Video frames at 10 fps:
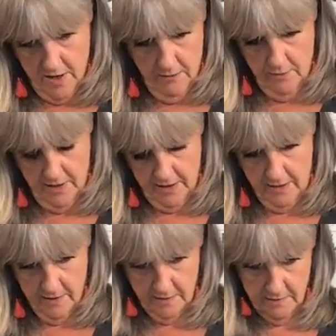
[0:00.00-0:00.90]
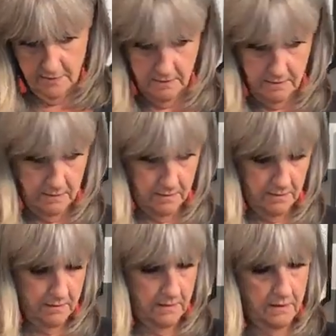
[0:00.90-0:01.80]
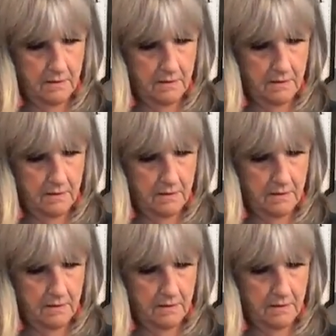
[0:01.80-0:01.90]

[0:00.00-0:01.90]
Like, I don't know why I wouldn't like this.